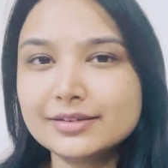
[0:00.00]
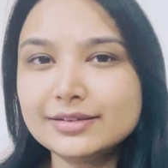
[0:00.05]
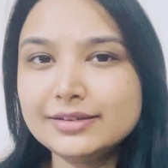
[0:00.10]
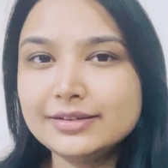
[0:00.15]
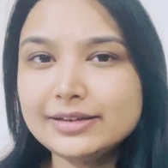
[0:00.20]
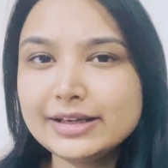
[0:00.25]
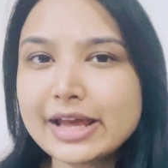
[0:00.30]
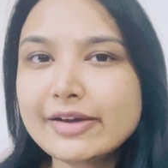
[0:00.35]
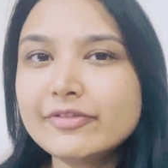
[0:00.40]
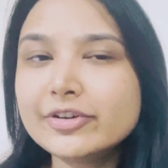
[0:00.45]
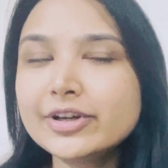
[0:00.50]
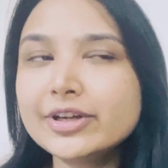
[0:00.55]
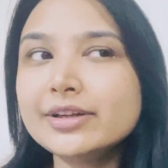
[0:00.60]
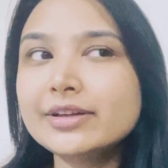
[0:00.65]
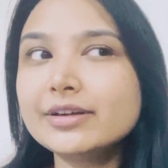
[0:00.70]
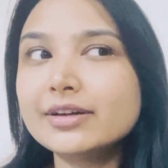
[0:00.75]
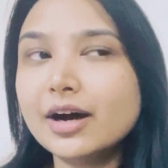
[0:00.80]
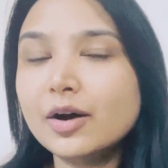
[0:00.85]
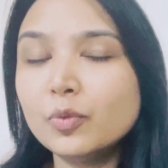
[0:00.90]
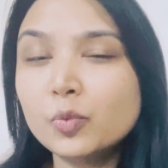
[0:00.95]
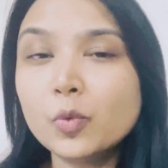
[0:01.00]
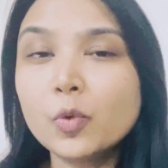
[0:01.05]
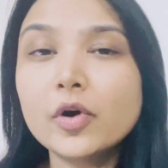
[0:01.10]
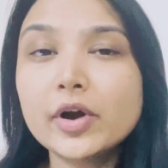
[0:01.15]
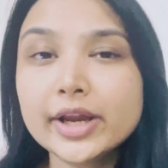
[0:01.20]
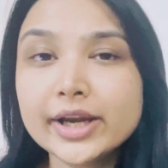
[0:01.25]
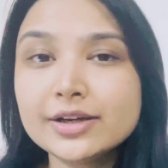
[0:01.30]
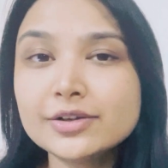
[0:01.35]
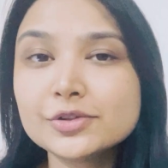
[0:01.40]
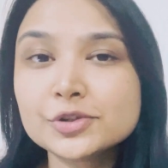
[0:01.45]
Never
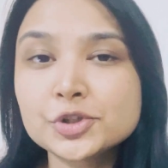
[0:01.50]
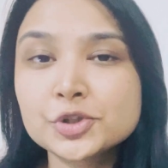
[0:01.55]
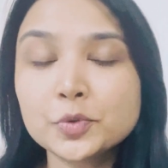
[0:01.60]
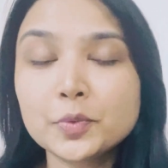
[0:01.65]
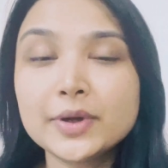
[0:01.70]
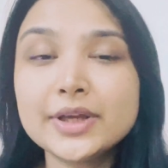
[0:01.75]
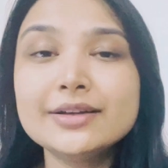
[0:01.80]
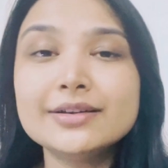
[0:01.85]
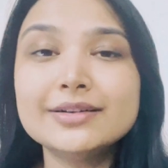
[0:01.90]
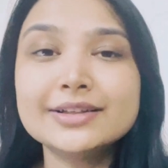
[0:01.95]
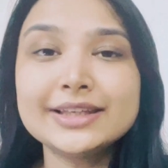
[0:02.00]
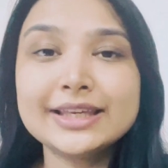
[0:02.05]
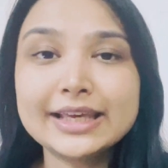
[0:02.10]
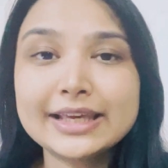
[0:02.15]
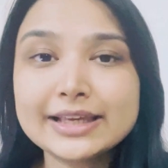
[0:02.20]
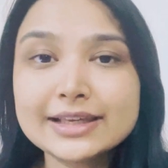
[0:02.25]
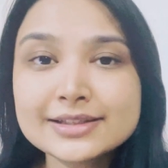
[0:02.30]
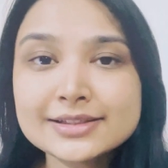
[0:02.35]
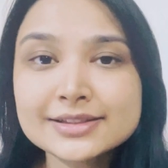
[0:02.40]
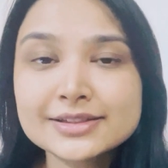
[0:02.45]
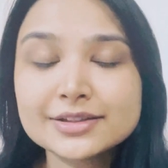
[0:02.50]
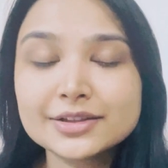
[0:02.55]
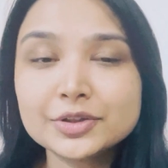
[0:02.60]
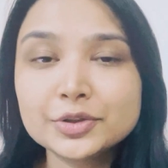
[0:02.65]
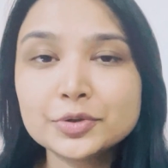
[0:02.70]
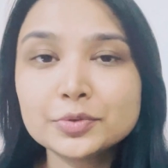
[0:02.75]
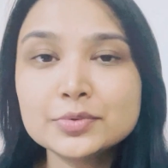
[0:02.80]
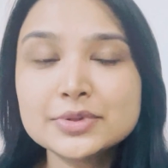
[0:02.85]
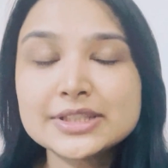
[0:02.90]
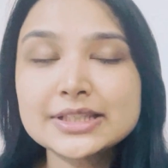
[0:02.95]
avoid showing a case
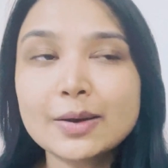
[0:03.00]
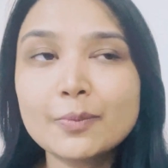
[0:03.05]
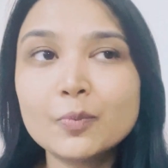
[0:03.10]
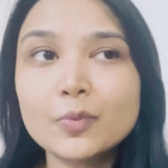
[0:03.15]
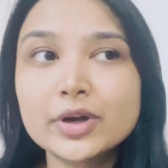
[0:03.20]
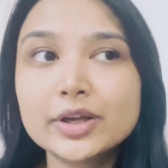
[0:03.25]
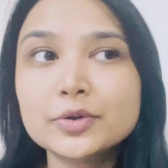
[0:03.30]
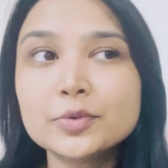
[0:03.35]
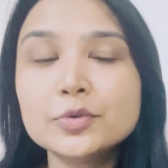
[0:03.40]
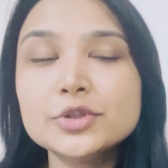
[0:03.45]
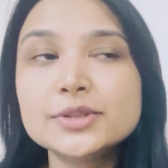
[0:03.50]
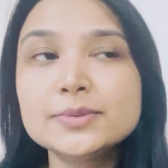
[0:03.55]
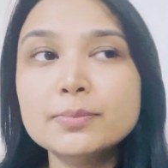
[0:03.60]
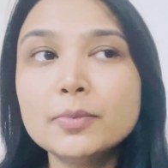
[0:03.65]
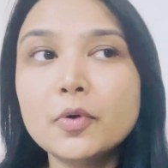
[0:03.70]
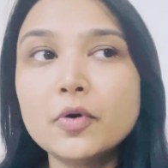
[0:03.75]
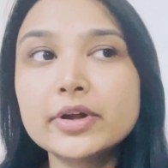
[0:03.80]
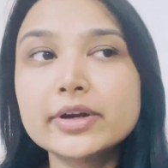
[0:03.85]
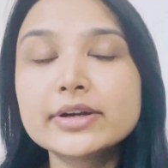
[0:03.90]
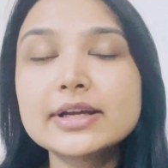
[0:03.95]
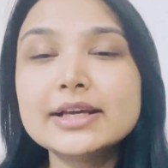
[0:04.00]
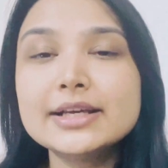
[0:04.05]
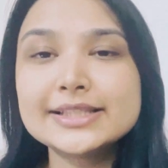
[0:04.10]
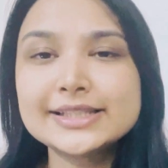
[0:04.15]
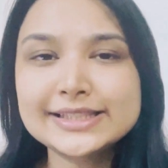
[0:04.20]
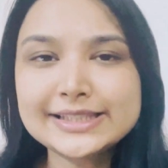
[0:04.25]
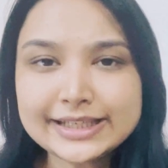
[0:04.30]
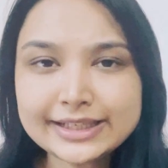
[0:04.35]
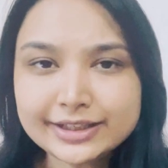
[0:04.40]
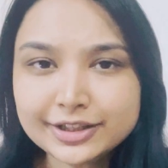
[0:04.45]
to someone who's more
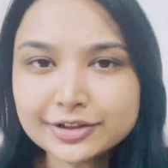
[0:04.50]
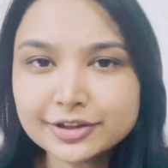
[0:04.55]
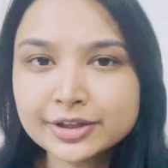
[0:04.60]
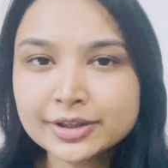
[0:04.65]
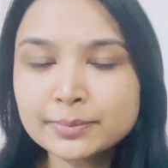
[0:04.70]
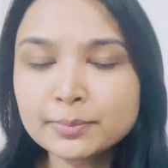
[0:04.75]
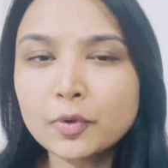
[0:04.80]
senior,